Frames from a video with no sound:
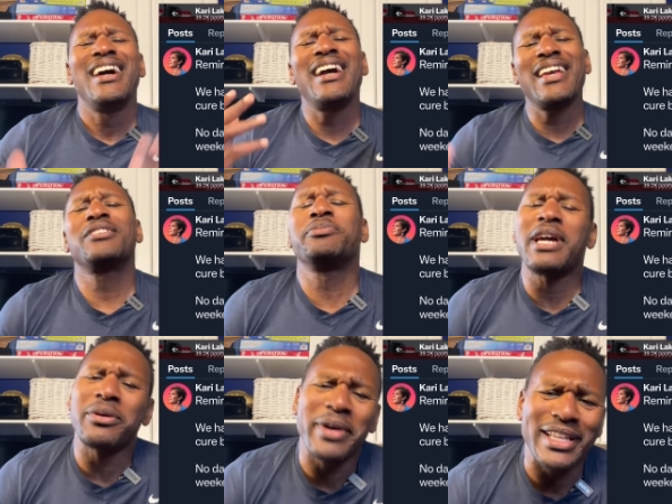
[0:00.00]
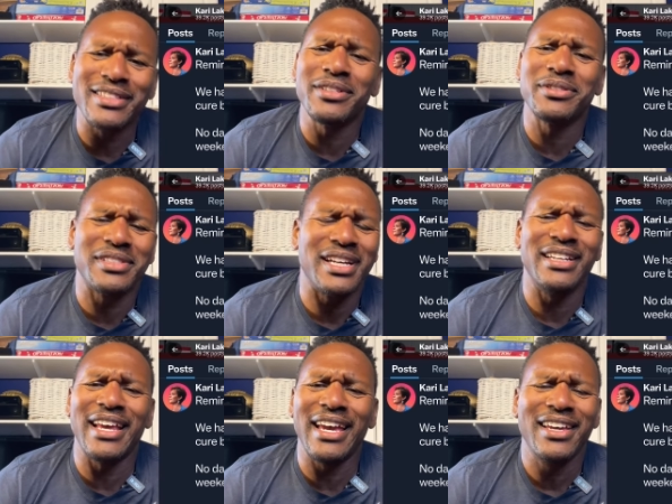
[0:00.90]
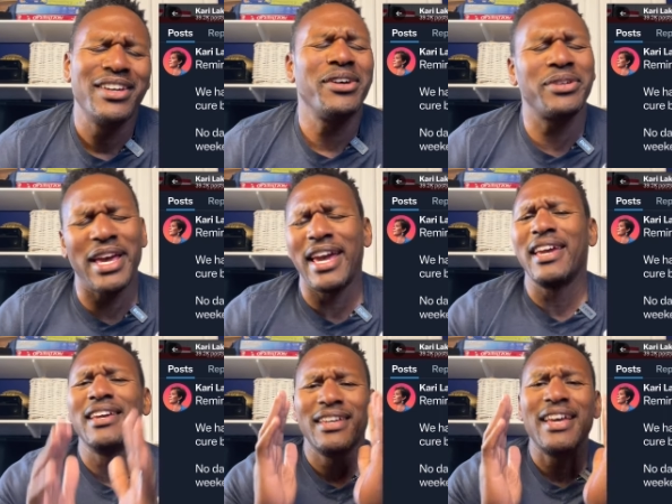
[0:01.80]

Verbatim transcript: I guess we gotta wait until Sunday. Okay,